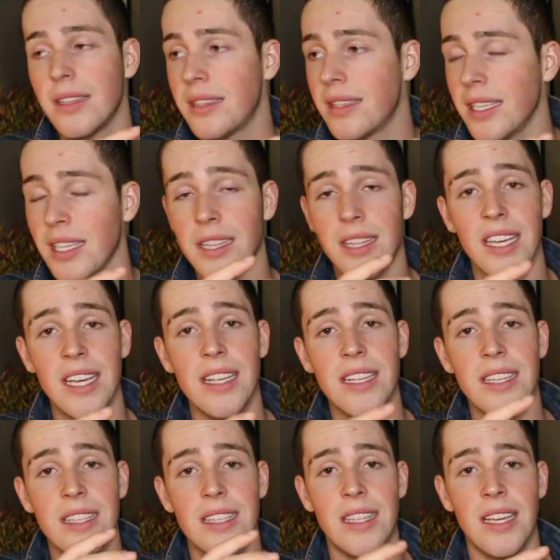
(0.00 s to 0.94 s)
did
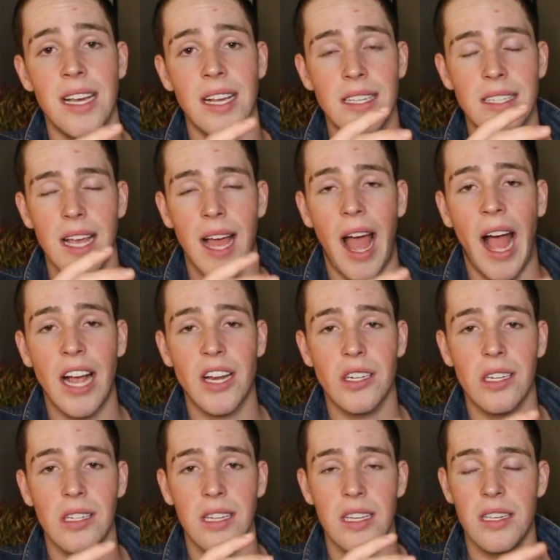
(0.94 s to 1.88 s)
these things
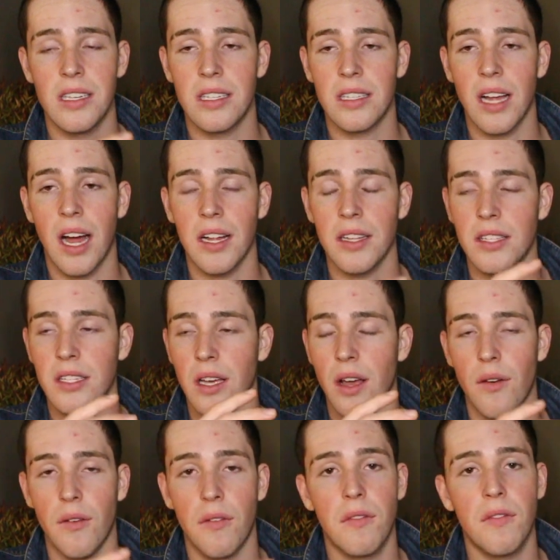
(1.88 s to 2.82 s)
actually start
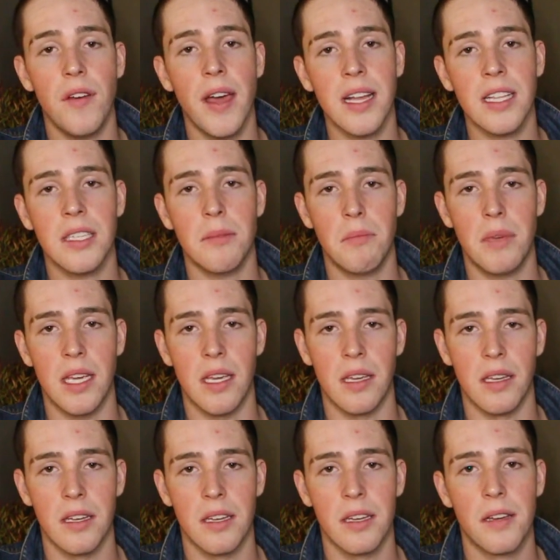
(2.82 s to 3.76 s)
to affect me.
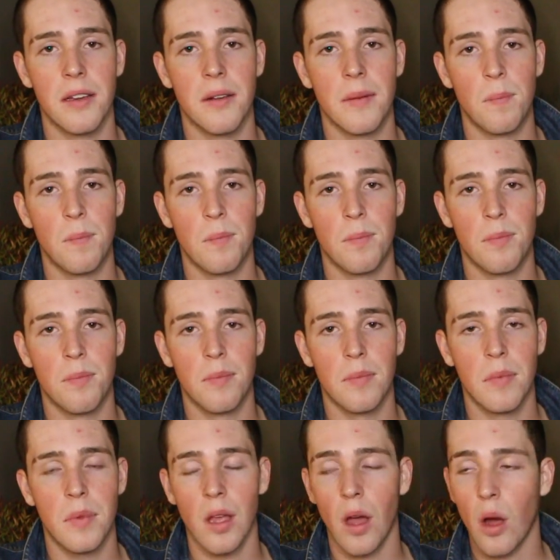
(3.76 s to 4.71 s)

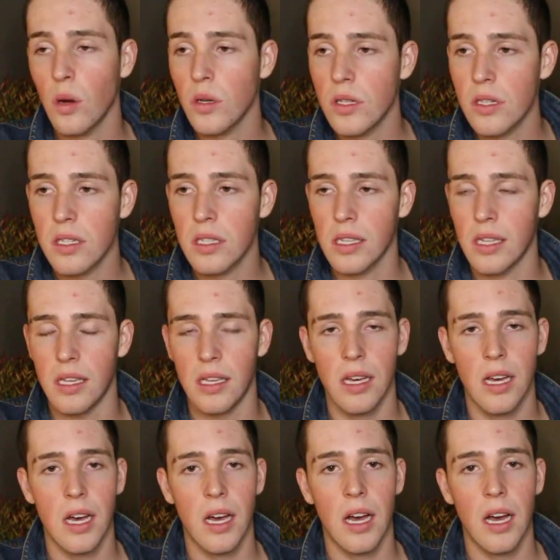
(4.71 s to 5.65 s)
Honestly,
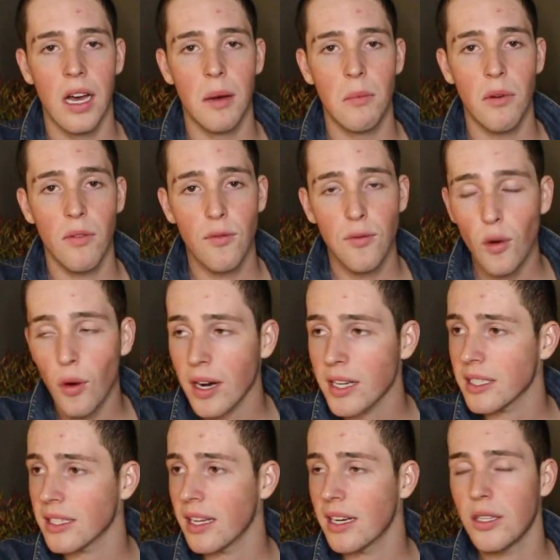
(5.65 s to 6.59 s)
before
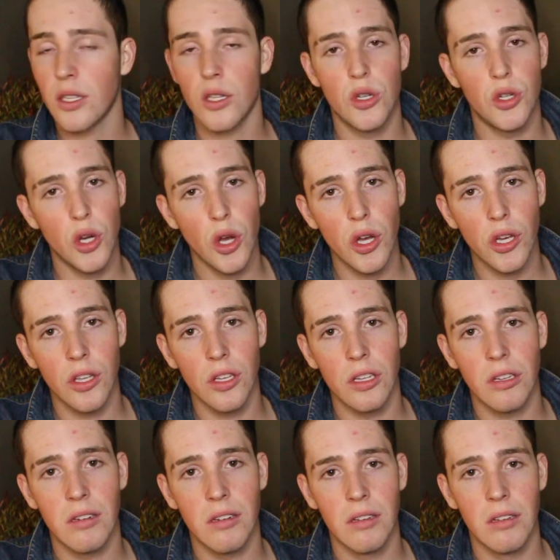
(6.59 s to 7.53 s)
I started to jerk
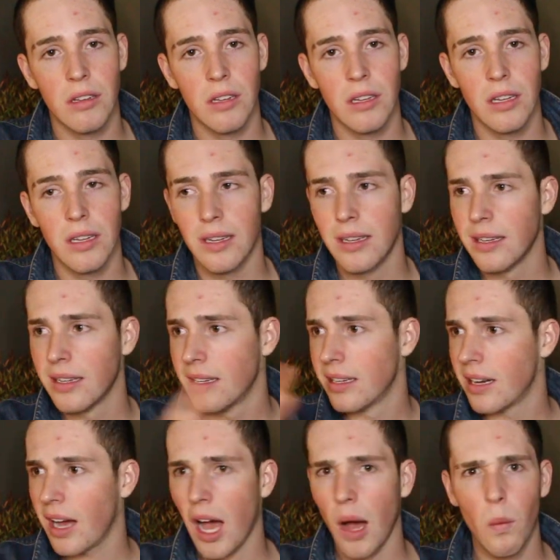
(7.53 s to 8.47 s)
it,
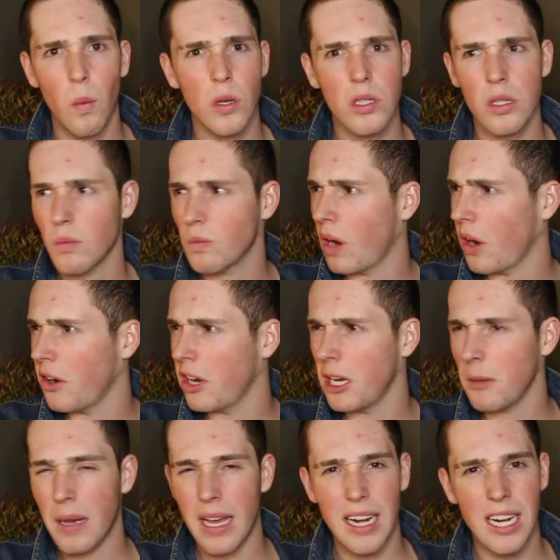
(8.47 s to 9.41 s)
I wasn't
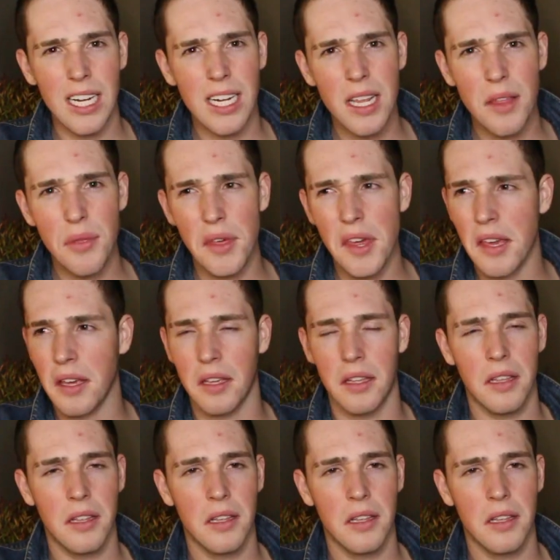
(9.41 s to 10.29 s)
worried about anything.